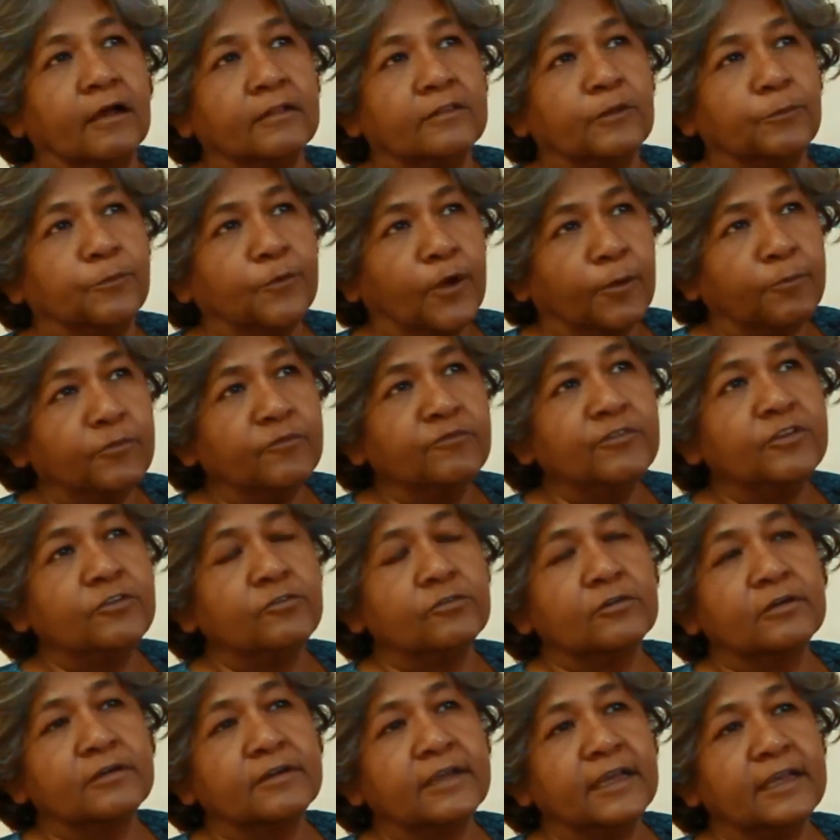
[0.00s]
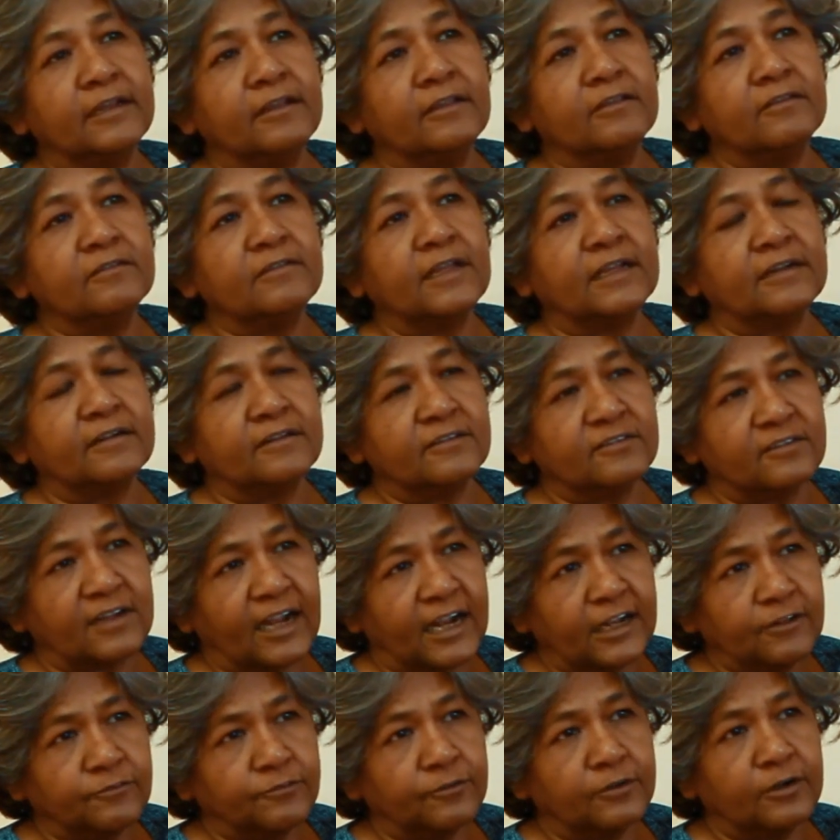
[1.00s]
The problem with sugarcane is that it
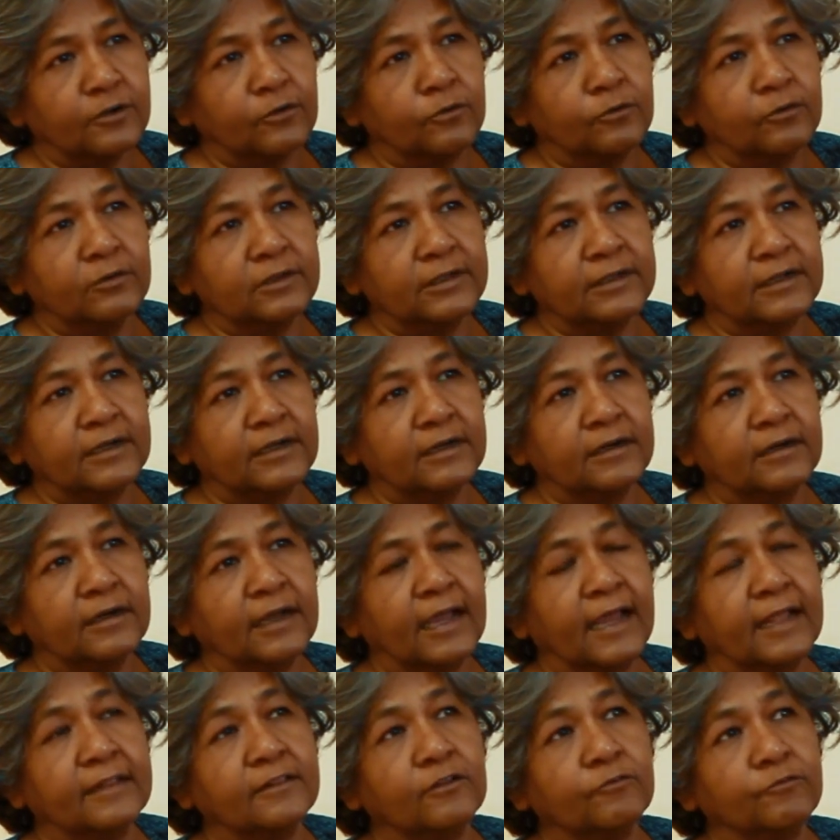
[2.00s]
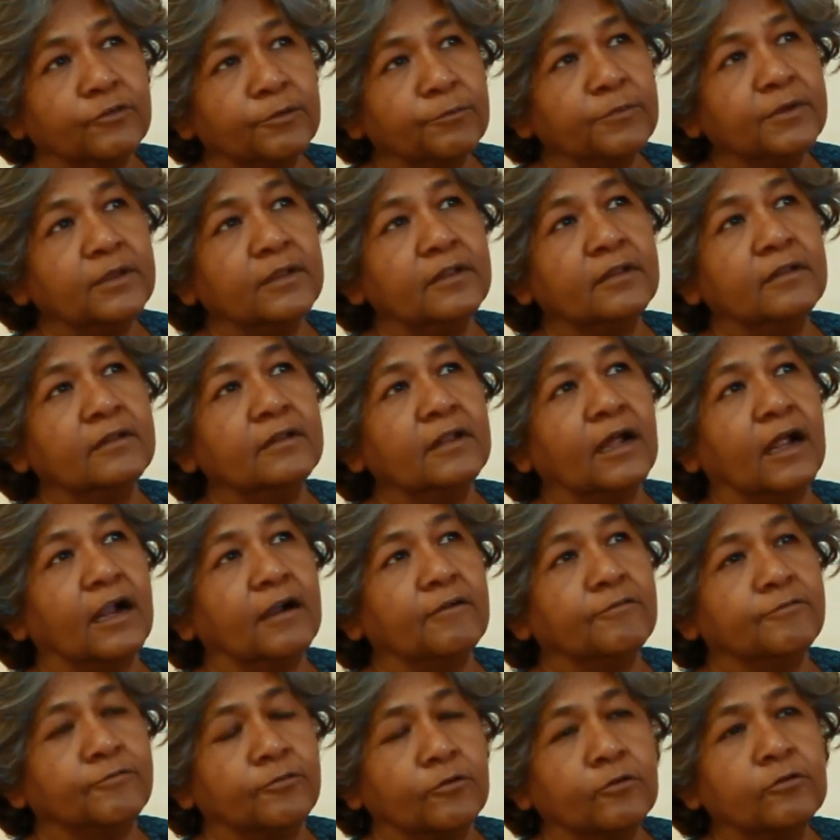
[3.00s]
stands for a whole year, and the women
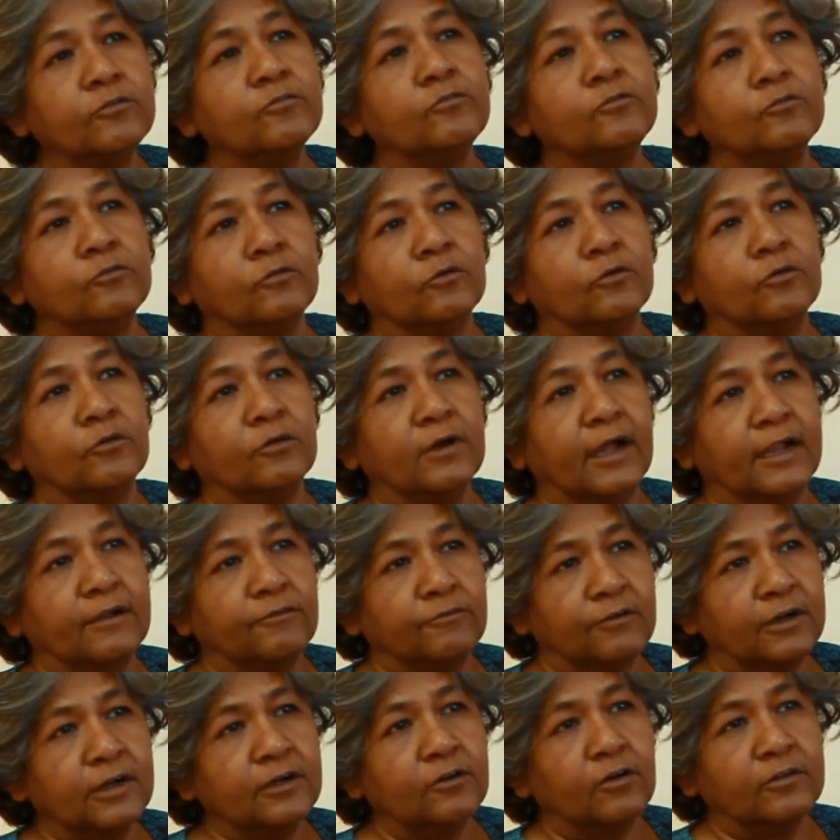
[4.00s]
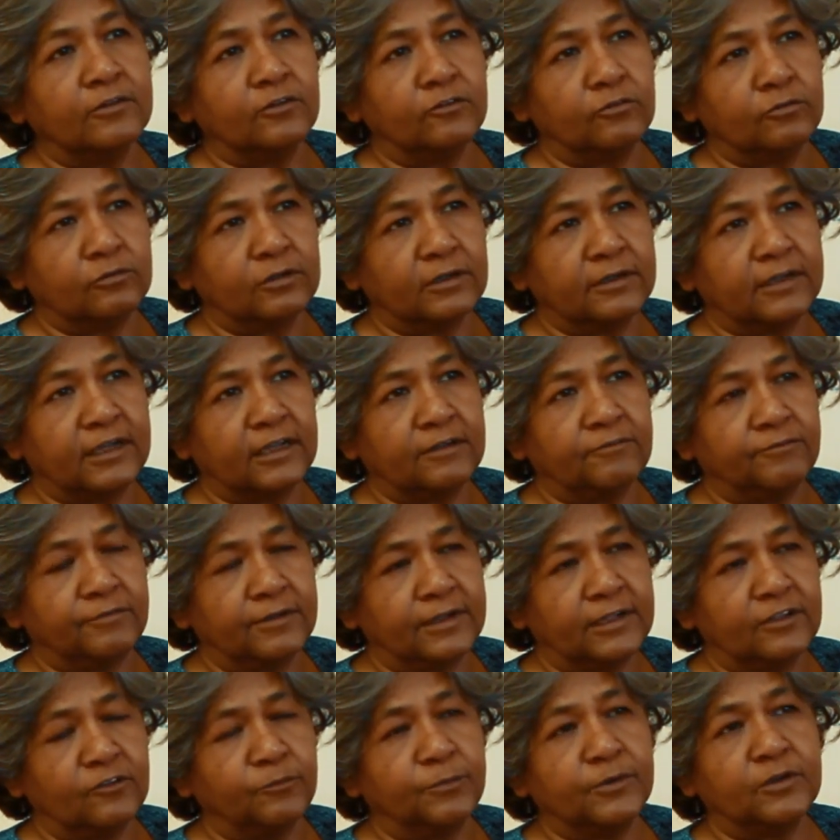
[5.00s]
are forced to go and work on the sugarcane
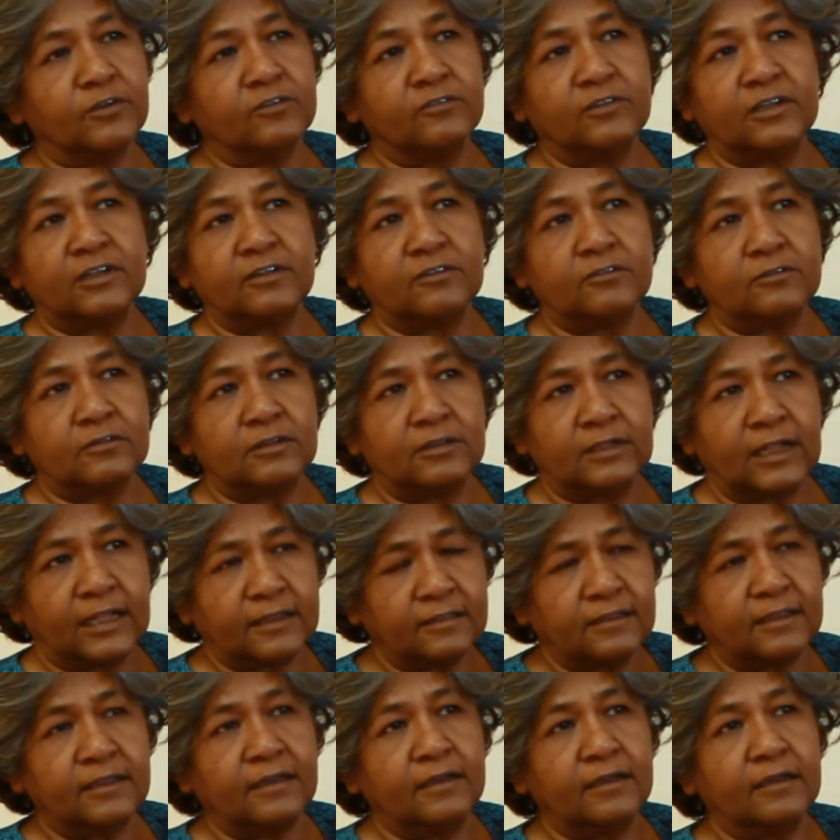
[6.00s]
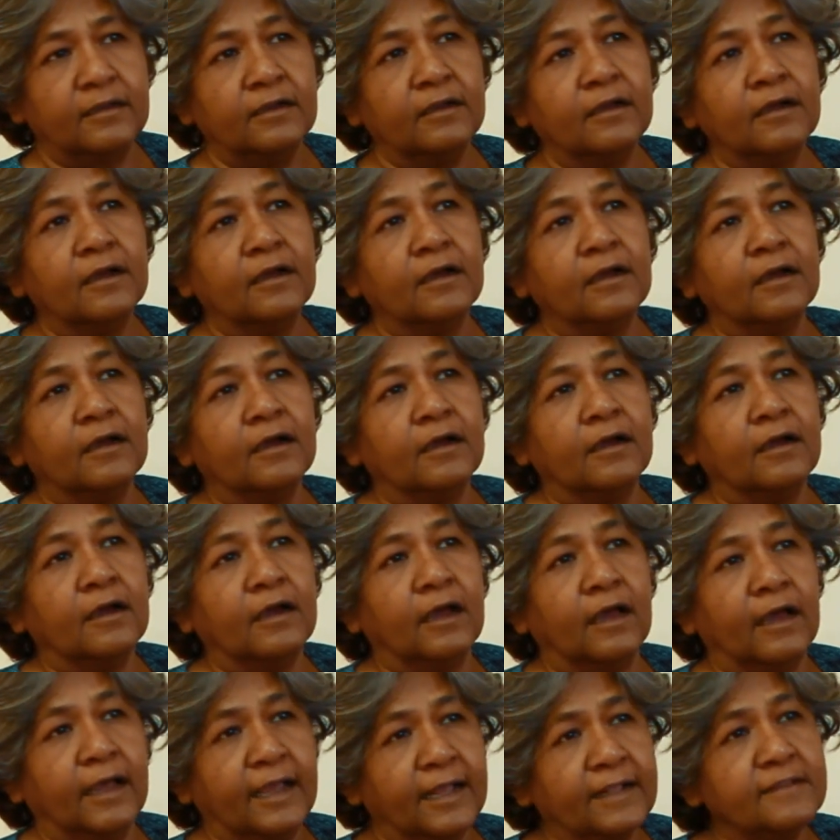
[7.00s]
fields because there is nothing
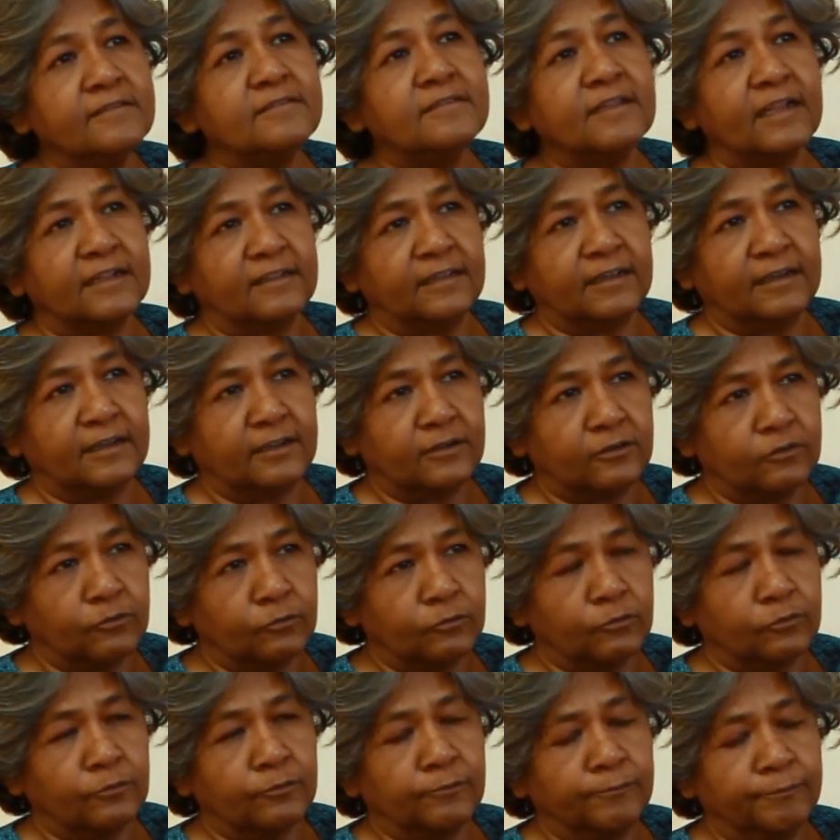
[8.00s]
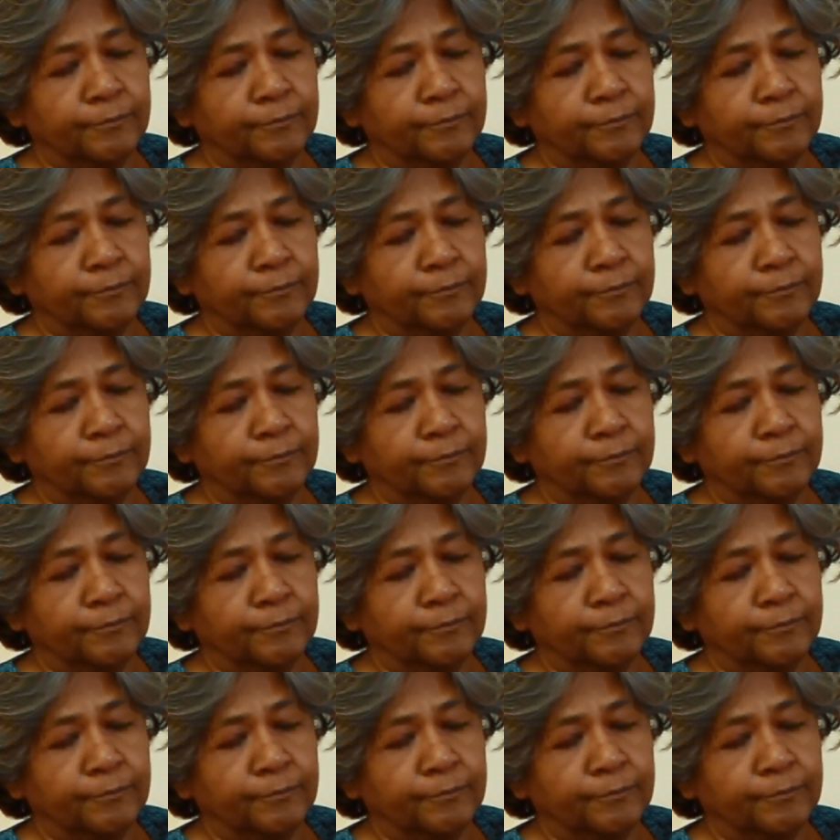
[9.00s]
else that they can do.